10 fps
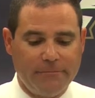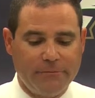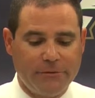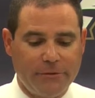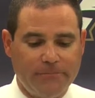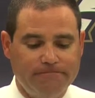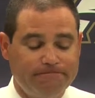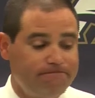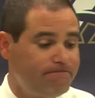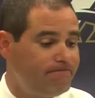
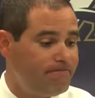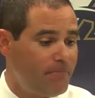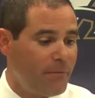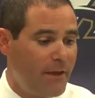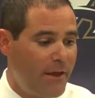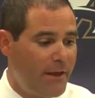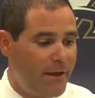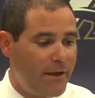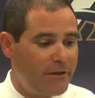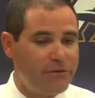
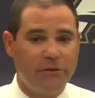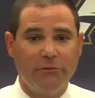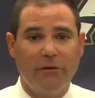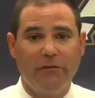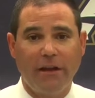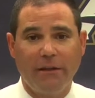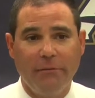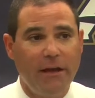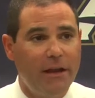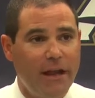certainly wouldn't have liked to
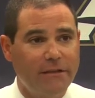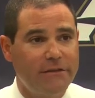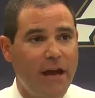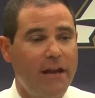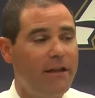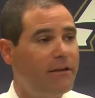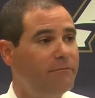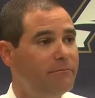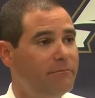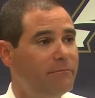be on that side of the
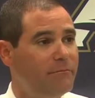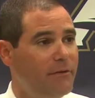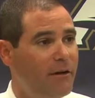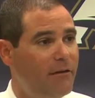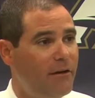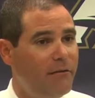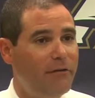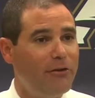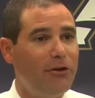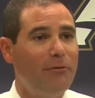
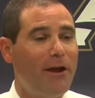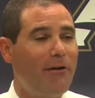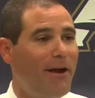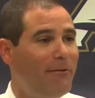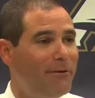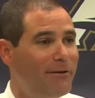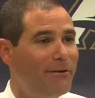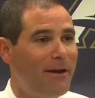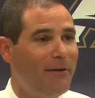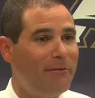human error. I
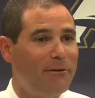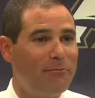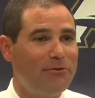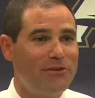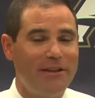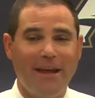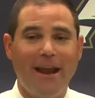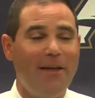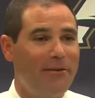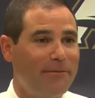wouldn't appreciate that
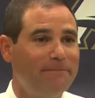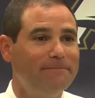either.